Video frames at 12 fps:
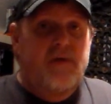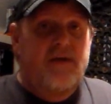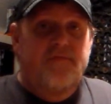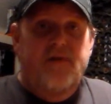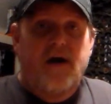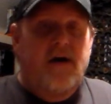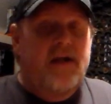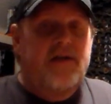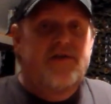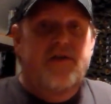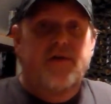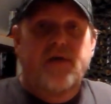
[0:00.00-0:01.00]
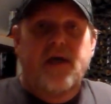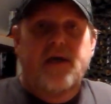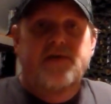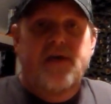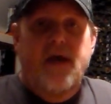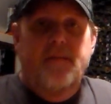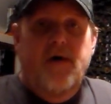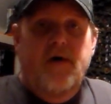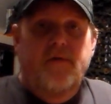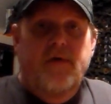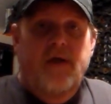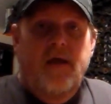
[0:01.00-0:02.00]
We didn't fire any steel case ammo.